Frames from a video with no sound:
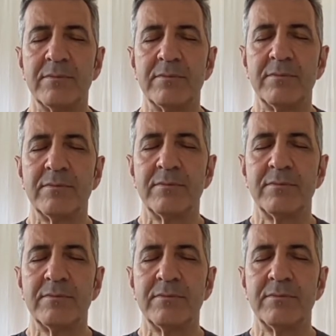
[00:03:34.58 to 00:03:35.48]

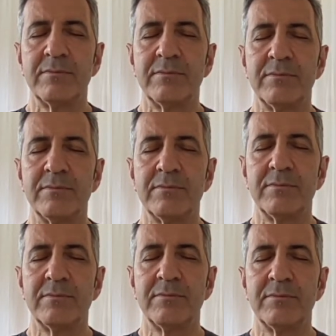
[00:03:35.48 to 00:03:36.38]

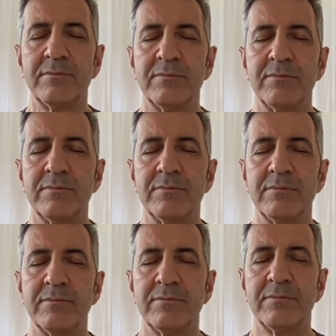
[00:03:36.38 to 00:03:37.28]

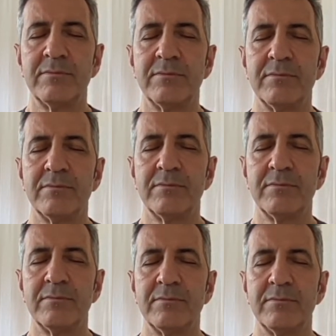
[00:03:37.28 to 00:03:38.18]

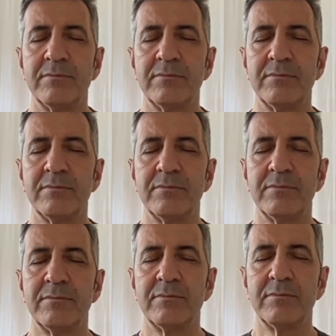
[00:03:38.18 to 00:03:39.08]

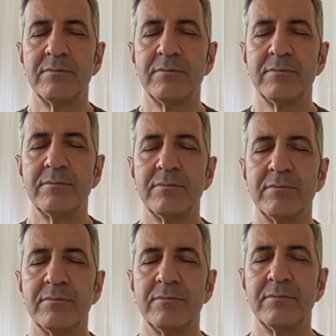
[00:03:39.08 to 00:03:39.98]

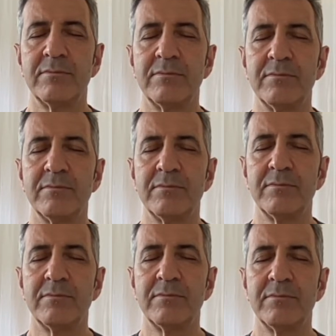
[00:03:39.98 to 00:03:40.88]

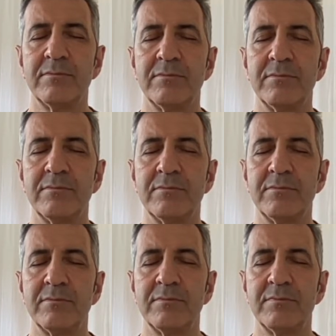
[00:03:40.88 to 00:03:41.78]

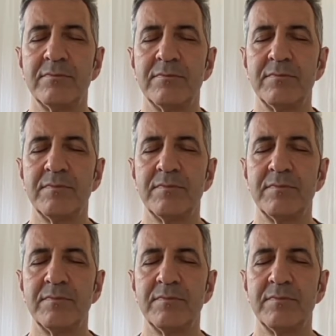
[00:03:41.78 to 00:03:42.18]
Nobody speaks.